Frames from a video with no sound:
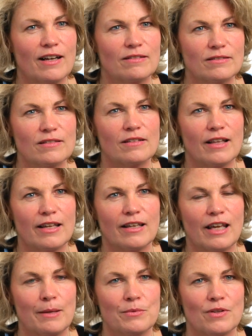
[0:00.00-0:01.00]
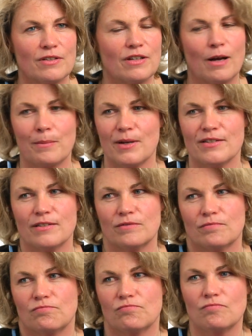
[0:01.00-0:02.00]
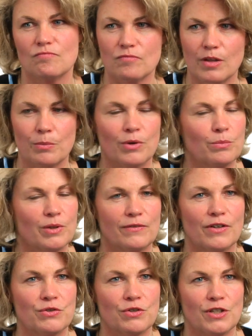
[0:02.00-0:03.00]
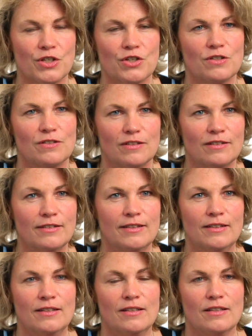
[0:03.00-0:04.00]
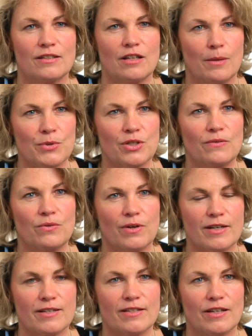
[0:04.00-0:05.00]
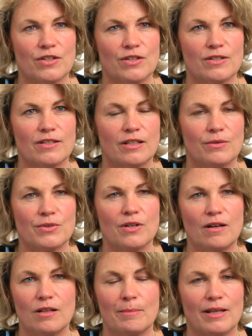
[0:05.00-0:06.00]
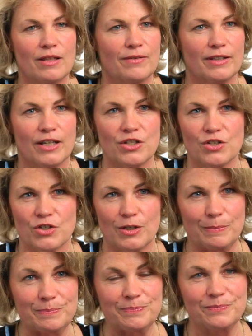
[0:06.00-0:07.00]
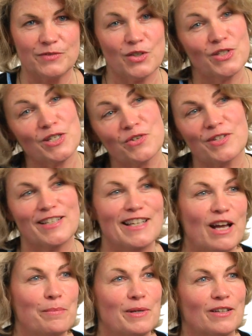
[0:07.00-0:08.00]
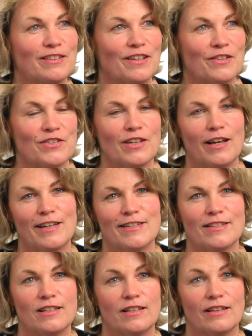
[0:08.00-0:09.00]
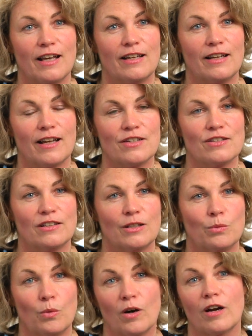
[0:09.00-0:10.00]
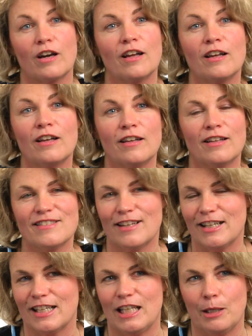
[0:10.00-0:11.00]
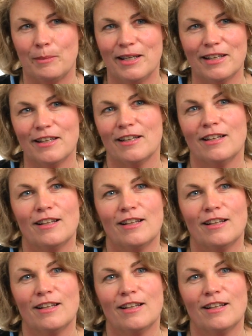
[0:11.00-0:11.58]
how they came to the top, because they weren't one of our traditional top shelf organizations, and it was all about the relationship. So it's interesting now being on the other side and seeing that actually work. It's not a gimmick,